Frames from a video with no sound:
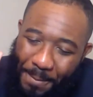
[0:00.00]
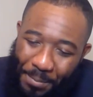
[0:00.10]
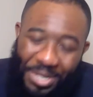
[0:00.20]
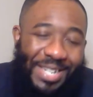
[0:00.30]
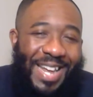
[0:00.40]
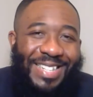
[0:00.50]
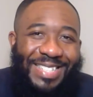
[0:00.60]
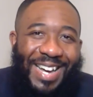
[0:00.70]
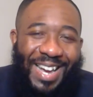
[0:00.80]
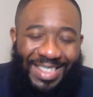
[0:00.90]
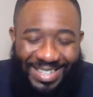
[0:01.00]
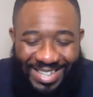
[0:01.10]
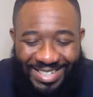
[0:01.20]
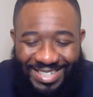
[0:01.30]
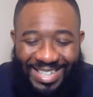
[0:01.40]
putting that aside, let's
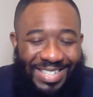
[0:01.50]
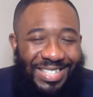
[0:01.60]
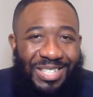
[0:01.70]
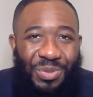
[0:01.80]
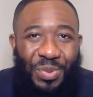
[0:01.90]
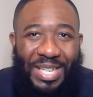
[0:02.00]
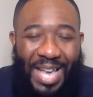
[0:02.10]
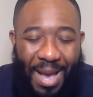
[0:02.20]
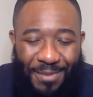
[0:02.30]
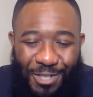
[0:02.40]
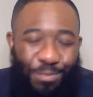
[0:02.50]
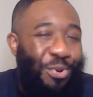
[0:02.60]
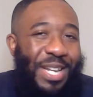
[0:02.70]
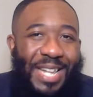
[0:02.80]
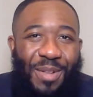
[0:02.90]
actually get into this recap. Let's
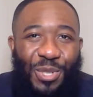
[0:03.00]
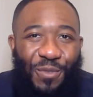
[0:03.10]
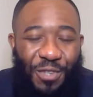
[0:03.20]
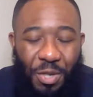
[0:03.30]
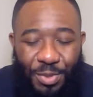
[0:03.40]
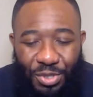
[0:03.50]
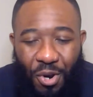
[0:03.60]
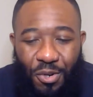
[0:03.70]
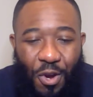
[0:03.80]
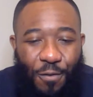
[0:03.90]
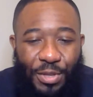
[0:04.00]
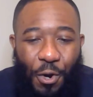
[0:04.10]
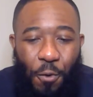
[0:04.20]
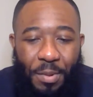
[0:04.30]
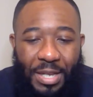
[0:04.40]
break down this film, starting off with the
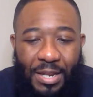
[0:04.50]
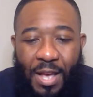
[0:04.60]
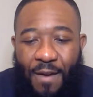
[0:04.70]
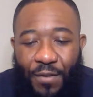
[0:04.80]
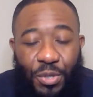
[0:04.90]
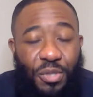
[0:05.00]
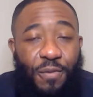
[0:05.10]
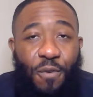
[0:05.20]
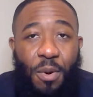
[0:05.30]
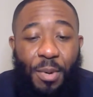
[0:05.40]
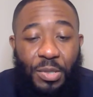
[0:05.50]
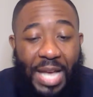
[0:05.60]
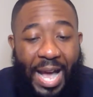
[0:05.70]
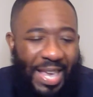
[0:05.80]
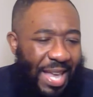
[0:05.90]
opening. First and foremost,
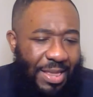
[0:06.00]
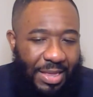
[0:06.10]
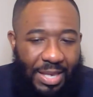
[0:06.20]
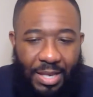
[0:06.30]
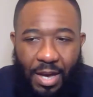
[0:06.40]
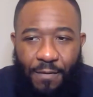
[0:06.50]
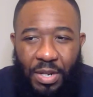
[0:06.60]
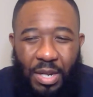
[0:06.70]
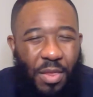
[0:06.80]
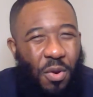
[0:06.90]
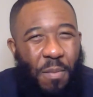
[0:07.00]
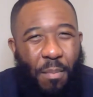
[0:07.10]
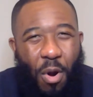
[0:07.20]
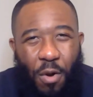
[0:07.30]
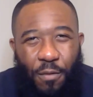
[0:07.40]
I can't think of another
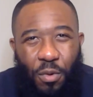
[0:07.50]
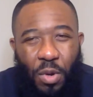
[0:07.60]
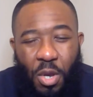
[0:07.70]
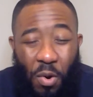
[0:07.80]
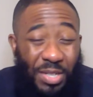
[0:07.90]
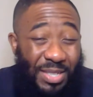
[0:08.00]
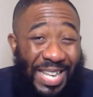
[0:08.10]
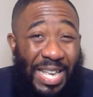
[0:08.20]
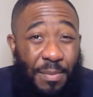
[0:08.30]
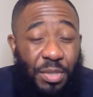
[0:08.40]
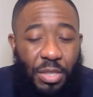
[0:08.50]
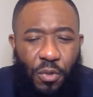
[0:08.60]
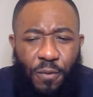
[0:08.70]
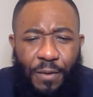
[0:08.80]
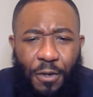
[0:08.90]
Marvel, or I say M C
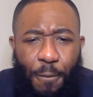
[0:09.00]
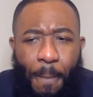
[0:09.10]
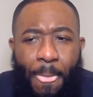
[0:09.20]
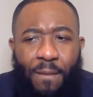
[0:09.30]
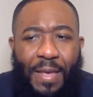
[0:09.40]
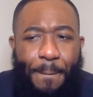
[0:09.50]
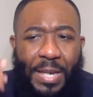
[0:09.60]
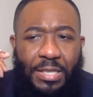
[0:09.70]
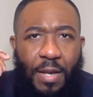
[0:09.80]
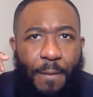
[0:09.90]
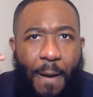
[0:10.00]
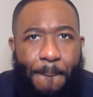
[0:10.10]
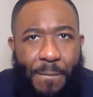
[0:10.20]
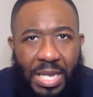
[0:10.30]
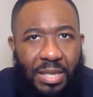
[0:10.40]
U film, that picks up
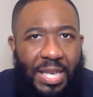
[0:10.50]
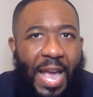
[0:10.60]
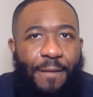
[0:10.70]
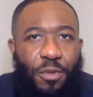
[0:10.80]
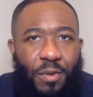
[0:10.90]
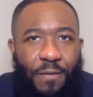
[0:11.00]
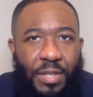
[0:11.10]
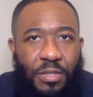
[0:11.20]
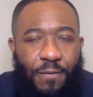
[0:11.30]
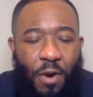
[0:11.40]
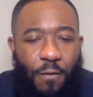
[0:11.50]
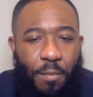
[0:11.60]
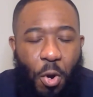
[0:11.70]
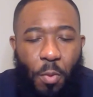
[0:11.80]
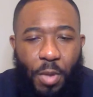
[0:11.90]
immediately after events of Far
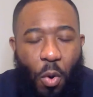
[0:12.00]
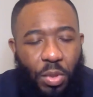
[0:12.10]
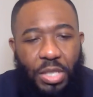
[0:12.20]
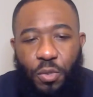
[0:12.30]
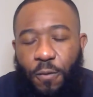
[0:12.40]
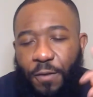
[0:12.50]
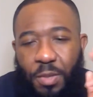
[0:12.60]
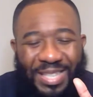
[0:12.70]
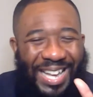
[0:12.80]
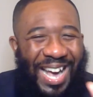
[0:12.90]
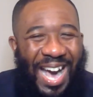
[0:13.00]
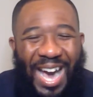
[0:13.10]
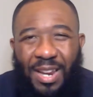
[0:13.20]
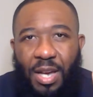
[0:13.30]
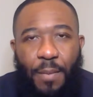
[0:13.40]
From Home. The only two films that
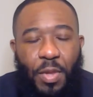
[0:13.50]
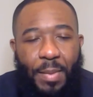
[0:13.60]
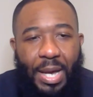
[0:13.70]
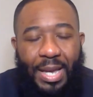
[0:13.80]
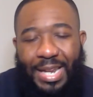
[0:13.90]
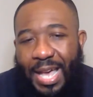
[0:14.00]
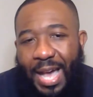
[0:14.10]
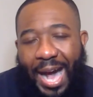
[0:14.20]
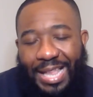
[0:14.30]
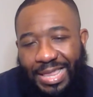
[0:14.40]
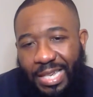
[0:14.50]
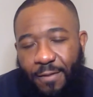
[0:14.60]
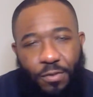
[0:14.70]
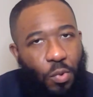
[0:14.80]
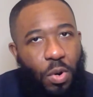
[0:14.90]
kind of come to mind, I think
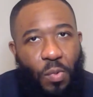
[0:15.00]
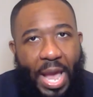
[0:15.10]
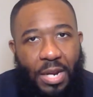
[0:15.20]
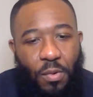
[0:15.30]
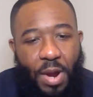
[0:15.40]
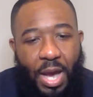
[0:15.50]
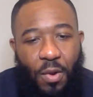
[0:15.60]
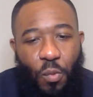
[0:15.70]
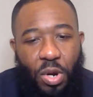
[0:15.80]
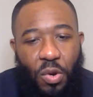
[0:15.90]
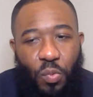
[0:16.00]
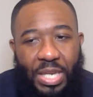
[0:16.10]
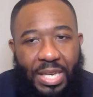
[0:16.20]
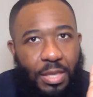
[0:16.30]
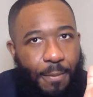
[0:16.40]
of Thor Ragnarok, where we
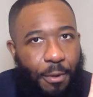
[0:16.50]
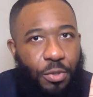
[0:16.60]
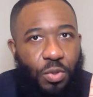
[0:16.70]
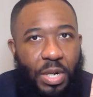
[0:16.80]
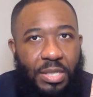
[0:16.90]
get the post-credit